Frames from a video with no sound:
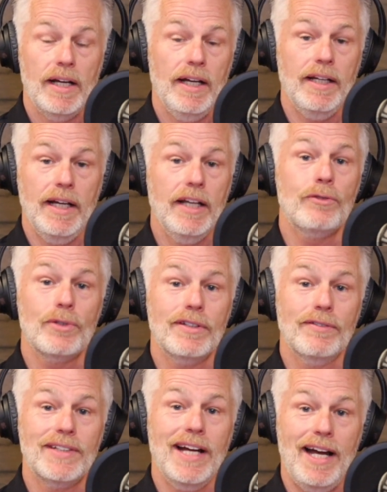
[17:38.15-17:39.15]
In the interest
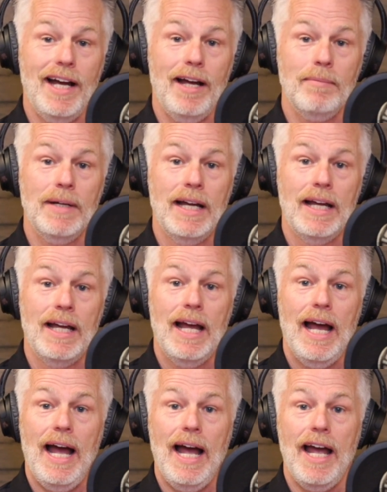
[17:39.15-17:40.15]
of time,
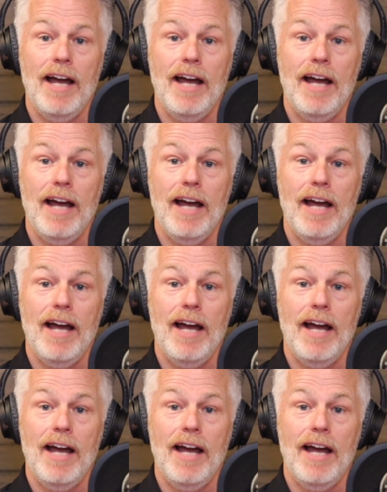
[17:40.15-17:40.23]
I